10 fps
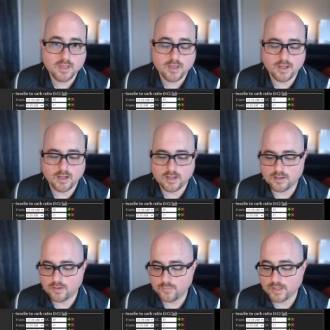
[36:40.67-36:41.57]

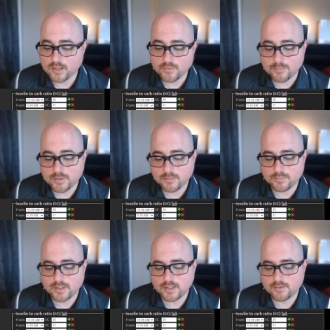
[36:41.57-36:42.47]
Uh, we got to wrap up,
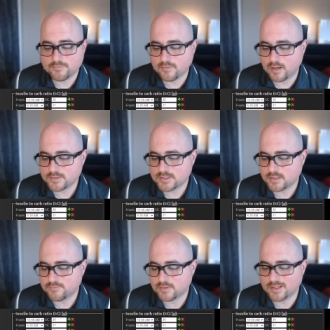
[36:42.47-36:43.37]
but if I'll stay
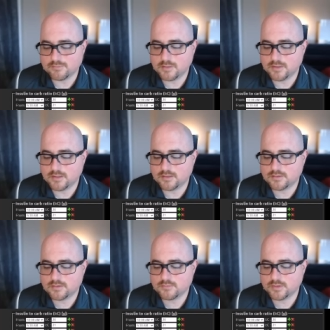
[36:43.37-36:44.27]
here for like maybe
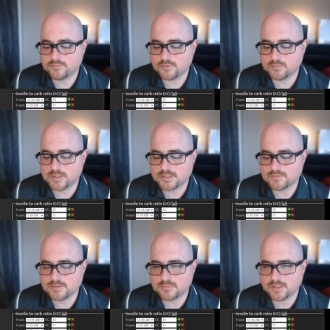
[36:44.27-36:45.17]
three or four minutes if
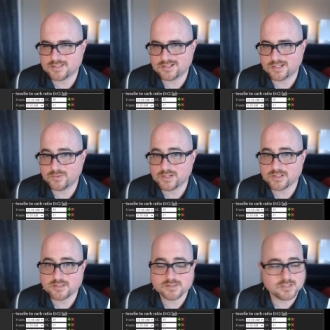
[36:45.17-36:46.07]
somebody has any
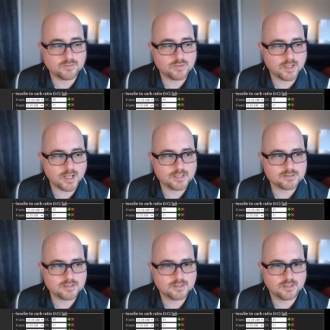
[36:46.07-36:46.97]
questions they want to
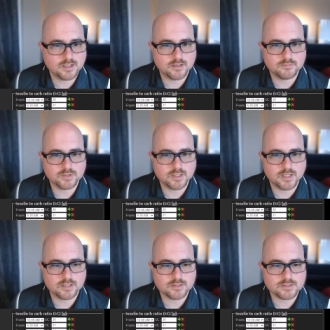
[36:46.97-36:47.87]
ask, um, looking
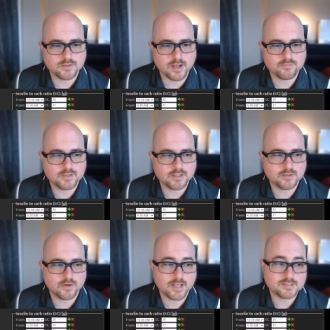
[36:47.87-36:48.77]
at this graph here,
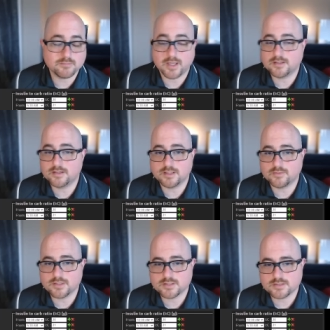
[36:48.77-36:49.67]
or ask Amanda any
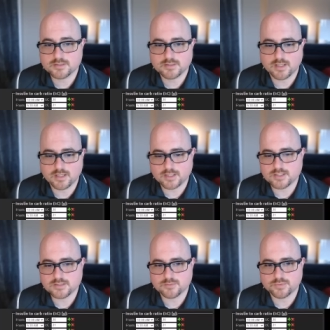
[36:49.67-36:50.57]
questions. I think
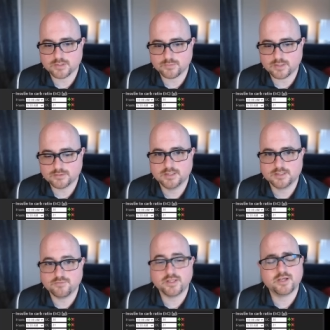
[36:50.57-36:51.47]
she's doing pretty well. Do
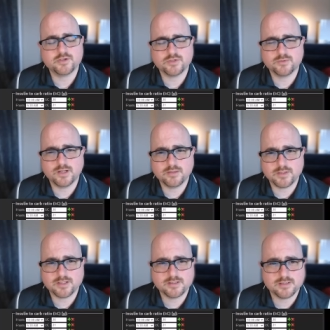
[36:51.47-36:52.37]
you feel like you're doing well,
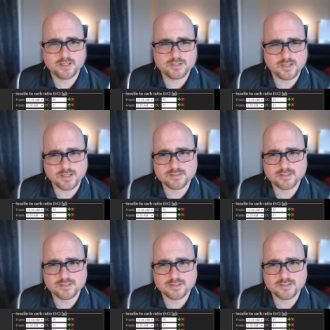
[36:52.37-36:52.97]
Amanda? I should ask.